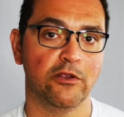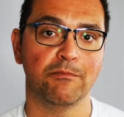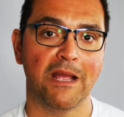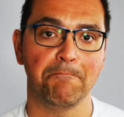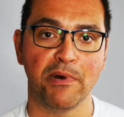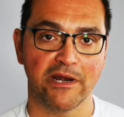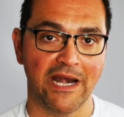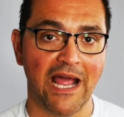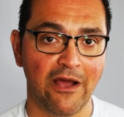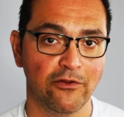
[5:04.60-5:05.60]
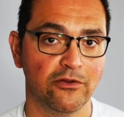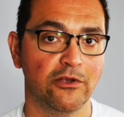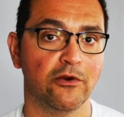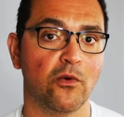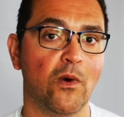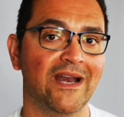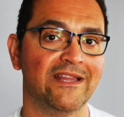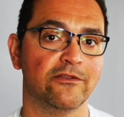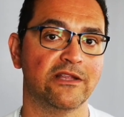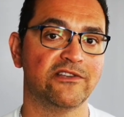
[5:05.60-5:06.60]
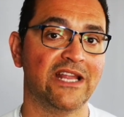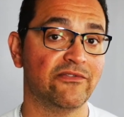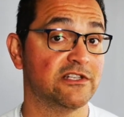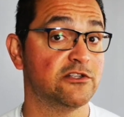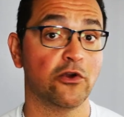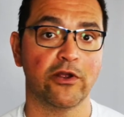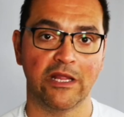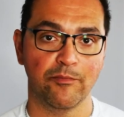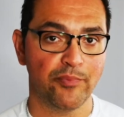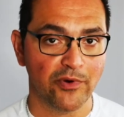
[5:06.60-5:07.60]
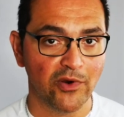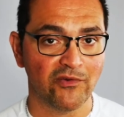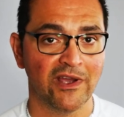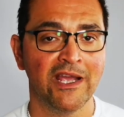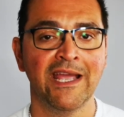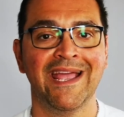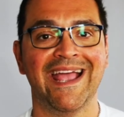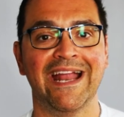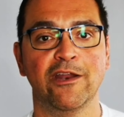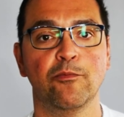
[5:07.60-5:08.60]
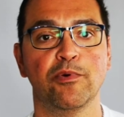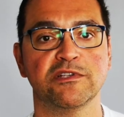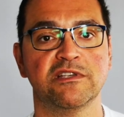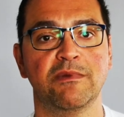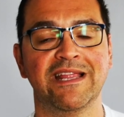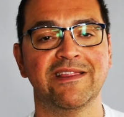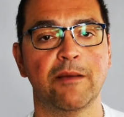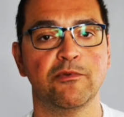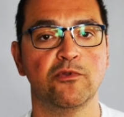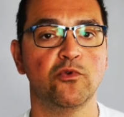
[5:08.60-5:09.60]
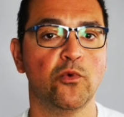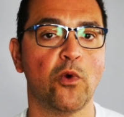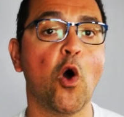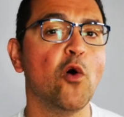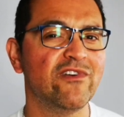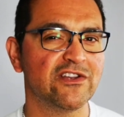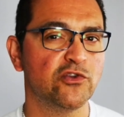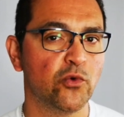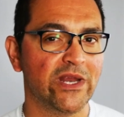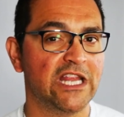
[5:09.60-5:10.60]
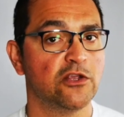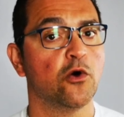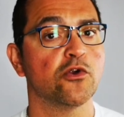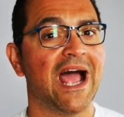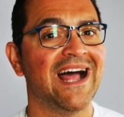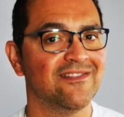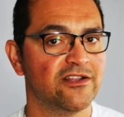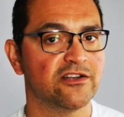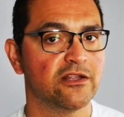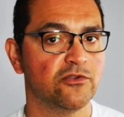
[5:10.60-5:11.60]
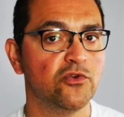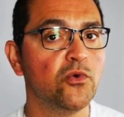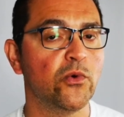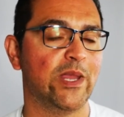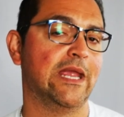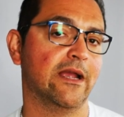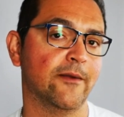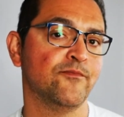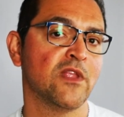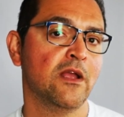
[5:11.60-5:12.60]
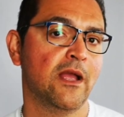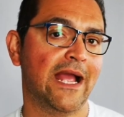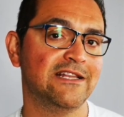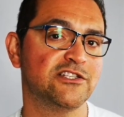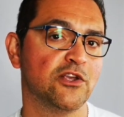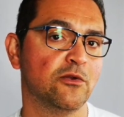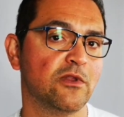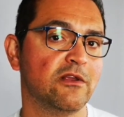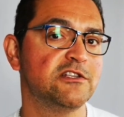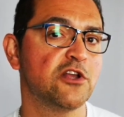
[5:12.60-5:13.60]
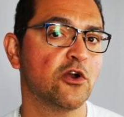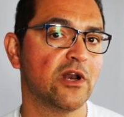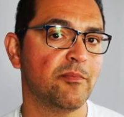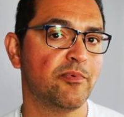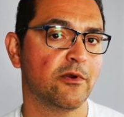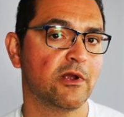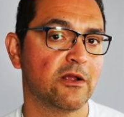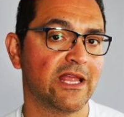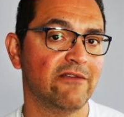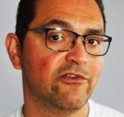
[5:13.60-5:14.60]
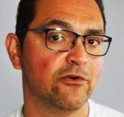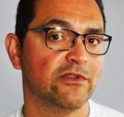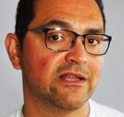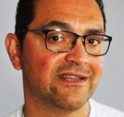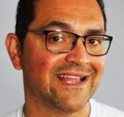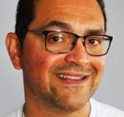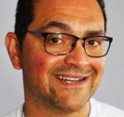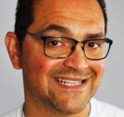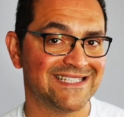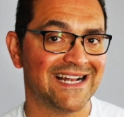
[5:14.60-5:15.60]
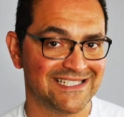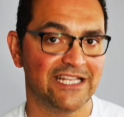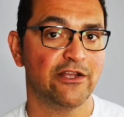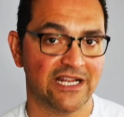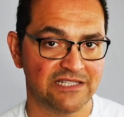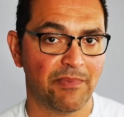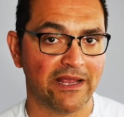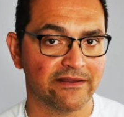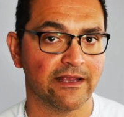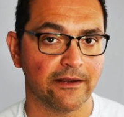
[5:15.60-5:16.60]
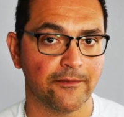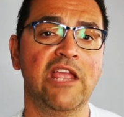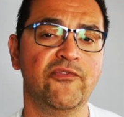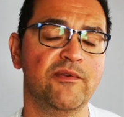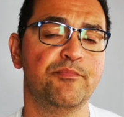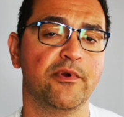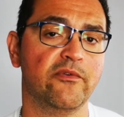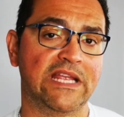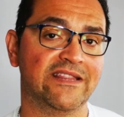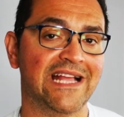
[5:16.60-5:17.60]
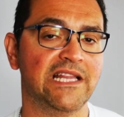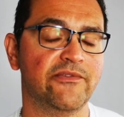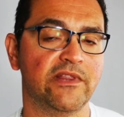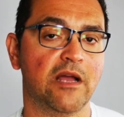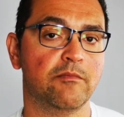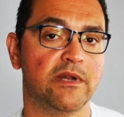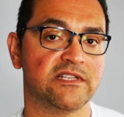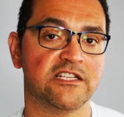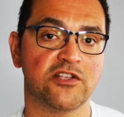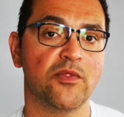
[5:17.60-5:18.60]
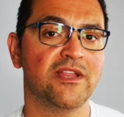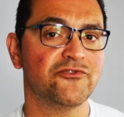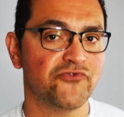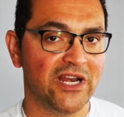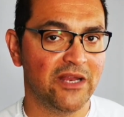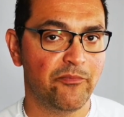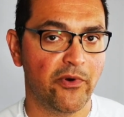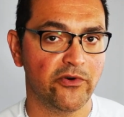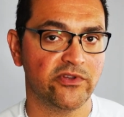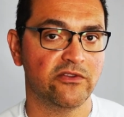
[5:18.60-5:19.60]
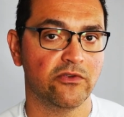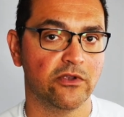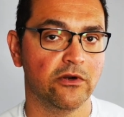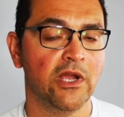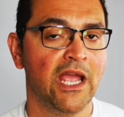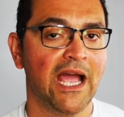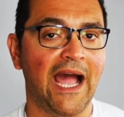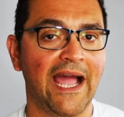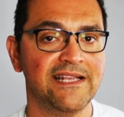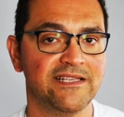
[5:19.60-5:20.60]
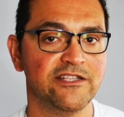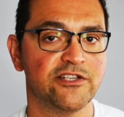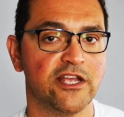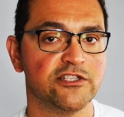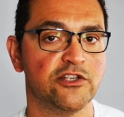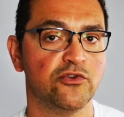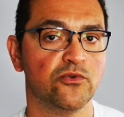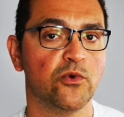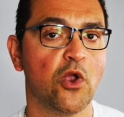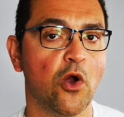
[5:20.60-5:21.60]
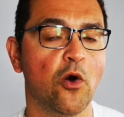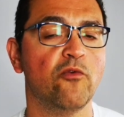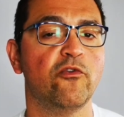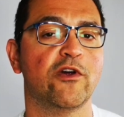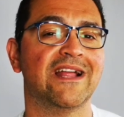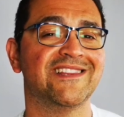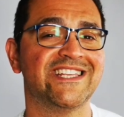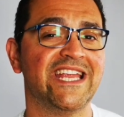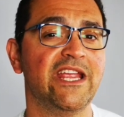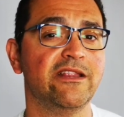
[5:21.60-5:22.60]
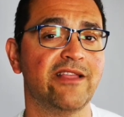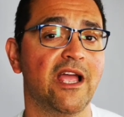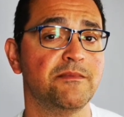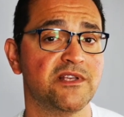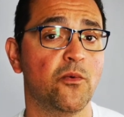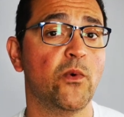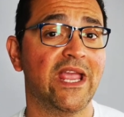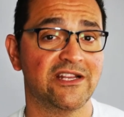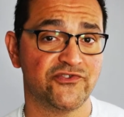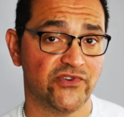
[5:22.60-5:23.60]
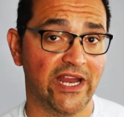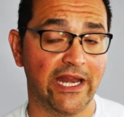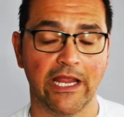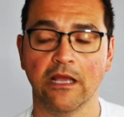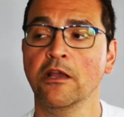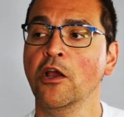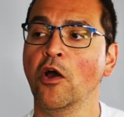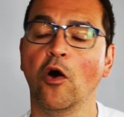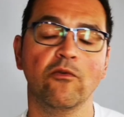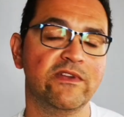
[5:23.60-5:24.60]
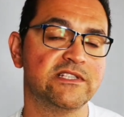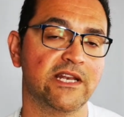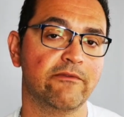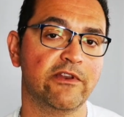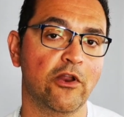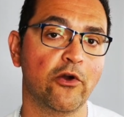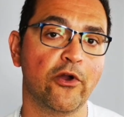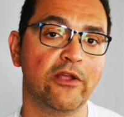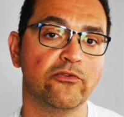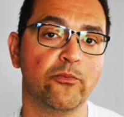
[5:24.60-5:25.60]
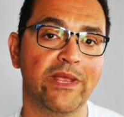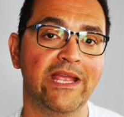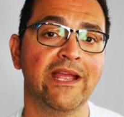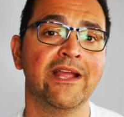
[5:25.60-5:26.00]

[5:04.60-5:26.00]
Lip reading: You might burn out, your quality of the lift is not gonna improve, and you possibly end up overdoing it or underdoing, and so it's not gonna give you the results that you're expecting. If improving deadlift numbers is something really important to you, I suggest you to go for a 3 times a week training. Obviously, we're not going to be